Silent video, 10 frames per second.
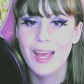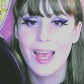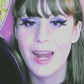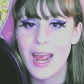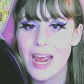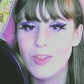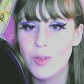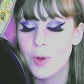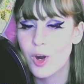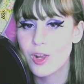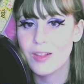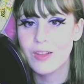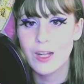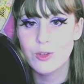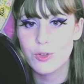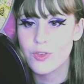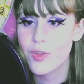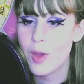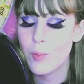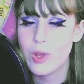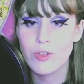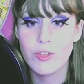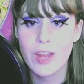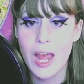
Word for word: and ate in the parking lot just so that we could just